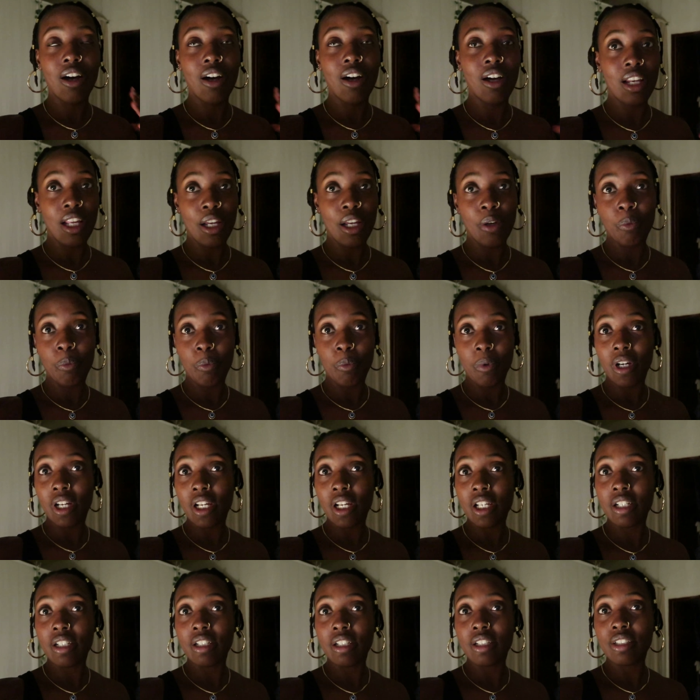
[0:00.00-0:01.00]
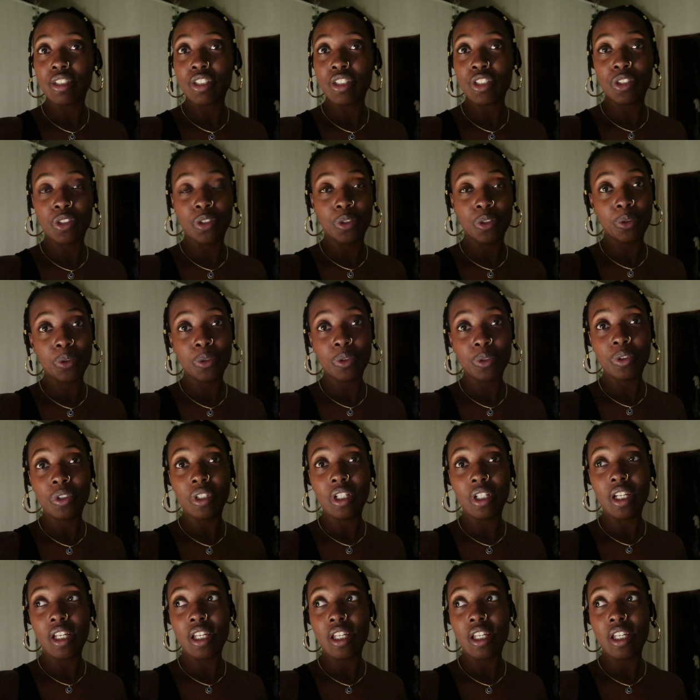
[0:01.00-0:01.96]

all I want to do